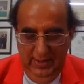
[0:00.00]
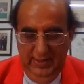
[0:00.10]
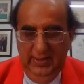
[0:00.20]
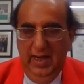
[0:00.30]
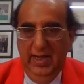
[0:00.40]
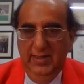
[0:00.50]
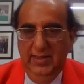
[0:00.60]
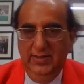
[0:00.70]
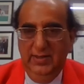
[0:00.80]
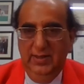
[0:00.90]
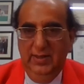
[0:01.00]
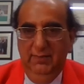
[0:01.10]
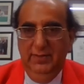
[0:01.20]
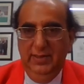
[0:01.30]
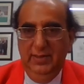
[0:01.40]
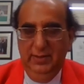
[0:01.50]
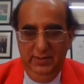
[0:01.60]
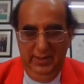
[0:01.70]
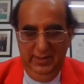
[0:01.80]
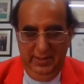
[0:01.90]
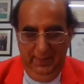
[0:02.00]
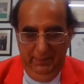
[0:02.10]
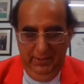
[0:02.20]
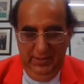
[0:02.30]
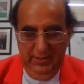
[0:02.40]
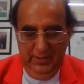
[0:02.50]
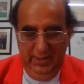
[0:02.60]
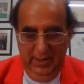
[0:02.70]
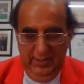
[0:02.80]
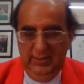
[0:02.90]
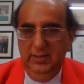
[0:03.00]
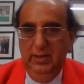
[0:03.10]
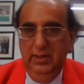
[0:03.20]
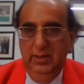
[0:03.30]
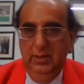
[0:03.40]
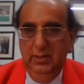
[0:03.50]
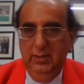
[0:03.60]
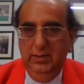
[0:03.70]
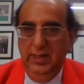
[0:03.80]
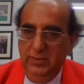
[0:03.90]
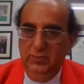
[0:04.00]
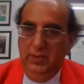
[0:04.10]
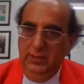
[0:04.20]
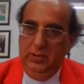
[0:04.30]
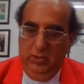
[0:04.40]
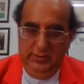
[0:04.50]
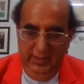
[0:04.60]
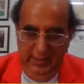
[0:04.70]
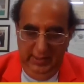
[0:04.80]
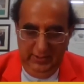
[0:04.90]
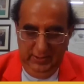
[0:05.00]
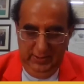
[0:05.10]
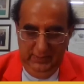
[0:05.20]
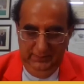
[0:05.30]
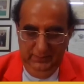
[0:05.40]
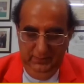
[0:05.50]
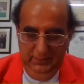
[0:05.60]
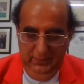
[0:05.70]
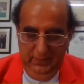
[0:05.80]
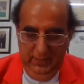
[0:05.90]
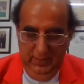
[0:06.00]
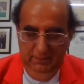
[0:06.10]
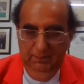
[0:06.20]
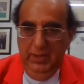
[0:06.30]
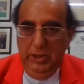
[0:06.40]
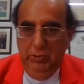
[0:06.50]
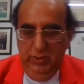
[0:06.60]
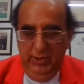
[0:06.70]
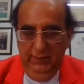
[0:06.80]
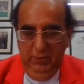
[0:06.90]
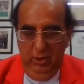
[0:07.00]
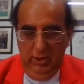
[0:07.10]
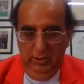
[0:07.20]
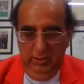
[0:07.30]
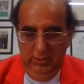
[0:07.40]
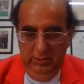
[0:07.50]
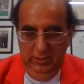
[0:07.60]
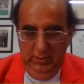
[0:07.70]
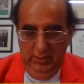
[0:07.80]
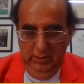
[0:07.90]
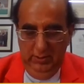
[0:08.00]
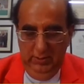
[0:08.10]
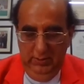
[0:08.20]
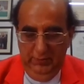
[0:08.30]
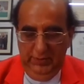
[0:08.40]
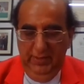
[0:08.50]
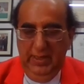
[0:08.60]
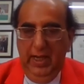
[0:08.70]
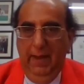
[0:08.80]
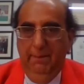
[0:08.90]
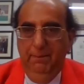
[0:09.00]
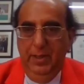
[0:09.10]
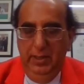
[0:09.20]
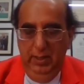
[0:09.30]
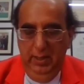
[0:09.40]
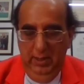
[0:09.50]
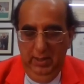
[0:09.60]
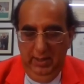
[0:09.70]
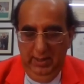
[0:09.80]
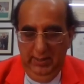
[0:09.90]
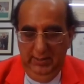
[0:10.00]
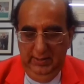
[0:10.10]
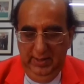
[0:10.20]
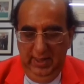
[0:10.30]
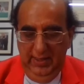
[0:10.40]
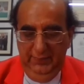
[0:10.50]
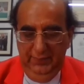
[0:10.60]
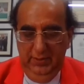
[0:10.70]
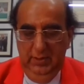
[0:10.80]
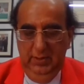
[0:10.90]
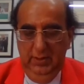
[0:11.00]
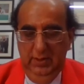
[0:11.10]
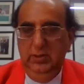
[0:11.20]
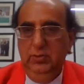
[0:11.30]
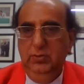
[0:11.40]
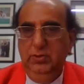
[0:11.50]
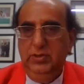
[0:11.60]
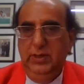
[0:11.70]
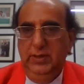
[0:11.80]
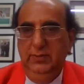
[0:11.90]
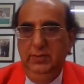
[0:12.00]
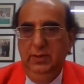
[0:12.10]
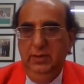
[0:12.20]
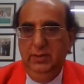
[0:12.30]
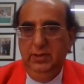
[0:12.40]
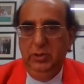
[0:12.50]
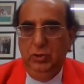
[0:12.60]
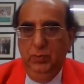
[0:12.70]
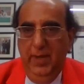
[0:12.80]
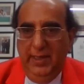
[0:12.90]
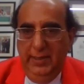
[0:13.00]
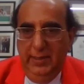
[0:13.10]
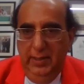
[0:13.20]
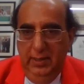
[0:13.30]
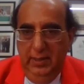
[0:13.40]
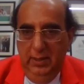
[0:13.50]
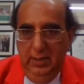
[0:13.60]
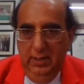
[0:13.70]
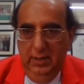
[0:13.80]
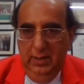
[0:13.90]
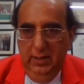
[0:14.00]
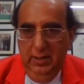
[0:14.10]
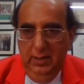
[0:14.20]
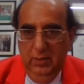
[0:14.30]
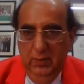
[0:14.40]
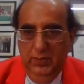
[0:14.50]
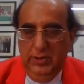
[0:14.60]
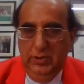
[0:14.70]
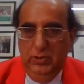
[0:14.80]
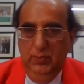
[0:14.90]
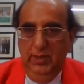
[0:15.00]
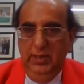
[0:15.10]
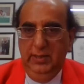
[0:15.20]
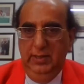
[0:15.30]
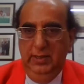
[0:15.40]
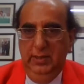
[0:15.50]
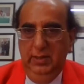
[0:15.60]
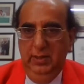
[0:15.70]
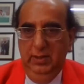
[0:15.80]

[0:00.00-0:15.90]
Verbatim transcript: and kindness in loving creates happiness and health. That's what the doctor is. May you live long with a very happy, healthy life to serve the humanity with humility